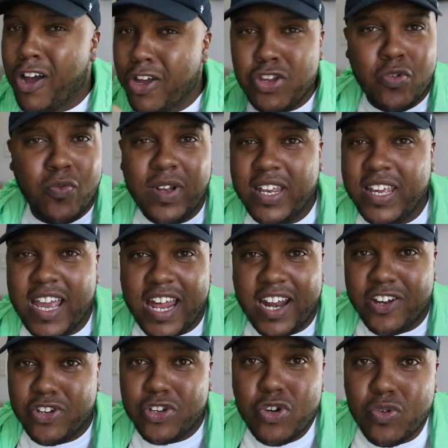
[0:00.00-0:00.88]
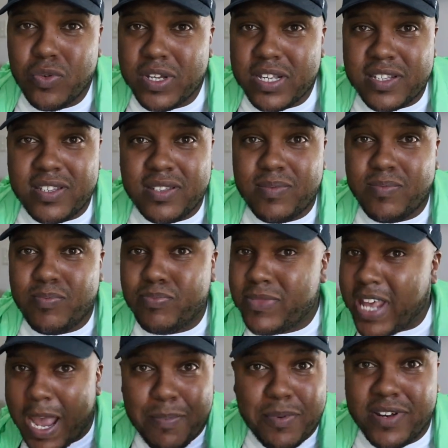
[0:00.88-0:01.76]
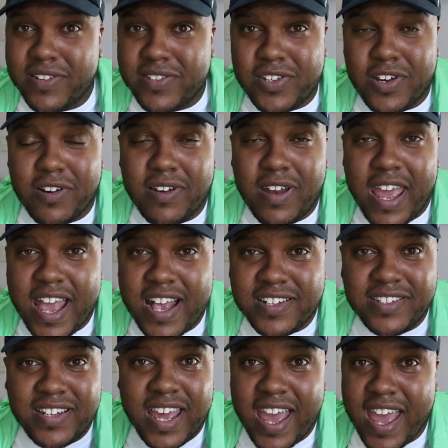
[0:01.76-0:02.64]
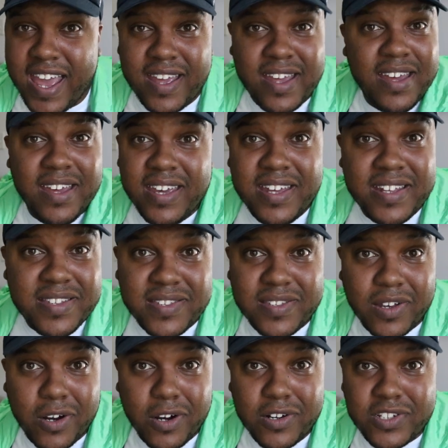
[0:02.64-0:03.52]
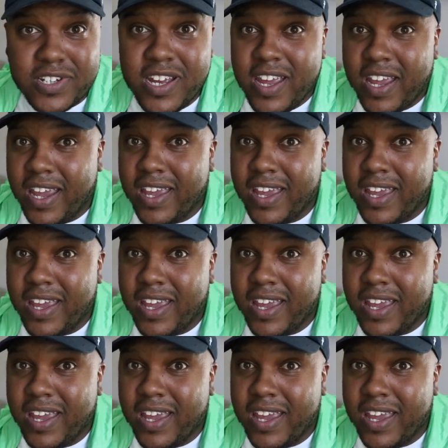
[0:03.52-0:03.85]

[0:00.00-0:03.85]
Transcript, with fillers: All you really gotta do is type in a certain hashtag, hit search,